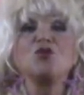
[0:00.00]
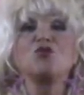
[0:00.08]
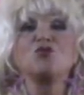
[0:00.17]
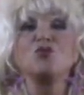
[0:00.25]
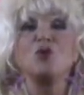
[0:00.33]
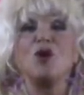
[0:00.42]

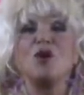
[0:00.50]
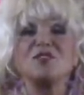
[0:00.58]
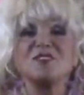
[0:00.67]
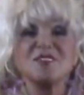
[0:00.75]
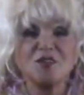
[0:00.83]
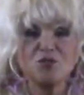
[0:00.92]
to a
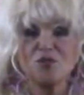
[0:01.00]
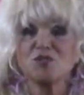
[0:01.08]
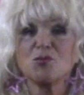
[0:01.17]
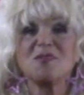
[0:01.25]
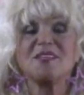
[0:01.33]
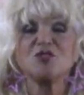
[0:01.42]

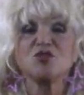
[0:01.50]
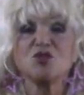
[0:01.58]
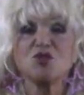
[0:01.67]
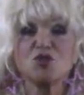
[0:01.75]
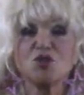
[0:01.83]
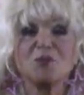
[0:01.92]
serious
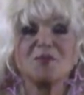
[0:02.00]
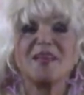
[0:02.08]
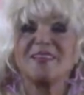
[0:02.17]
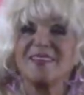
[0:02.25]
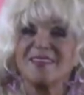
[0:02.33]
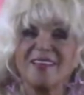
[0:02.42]
relationship,
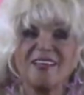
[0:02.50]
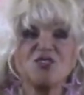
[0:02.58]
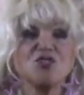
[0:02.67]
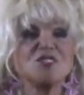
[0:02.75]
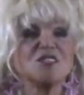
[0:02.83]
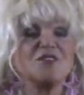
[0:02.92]
get
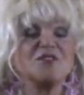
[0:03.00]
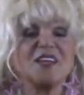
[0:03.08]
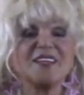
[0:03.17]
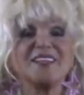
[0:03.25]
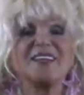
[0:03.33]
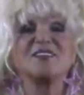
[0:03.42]
engaged and stuff
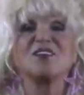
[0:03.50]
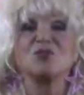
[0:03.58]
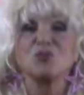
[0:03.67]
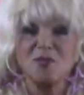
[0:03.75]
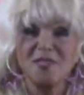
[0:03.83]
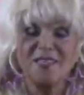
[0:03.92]
like that are
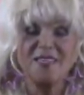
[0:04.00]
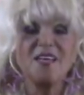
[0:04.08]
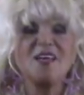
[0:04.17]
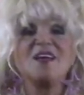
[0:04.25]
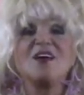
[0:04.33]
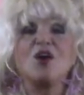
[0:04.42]
really
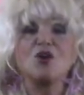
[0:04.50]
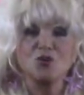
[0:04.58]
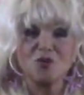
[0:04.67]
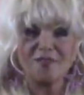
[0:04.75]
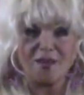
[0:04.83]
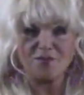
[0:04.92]
a
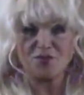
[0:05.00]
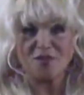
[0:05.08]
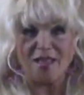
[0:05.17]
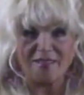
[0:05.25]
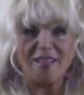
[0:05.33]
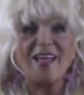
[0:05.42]
good time for
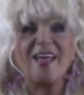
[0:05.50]
that.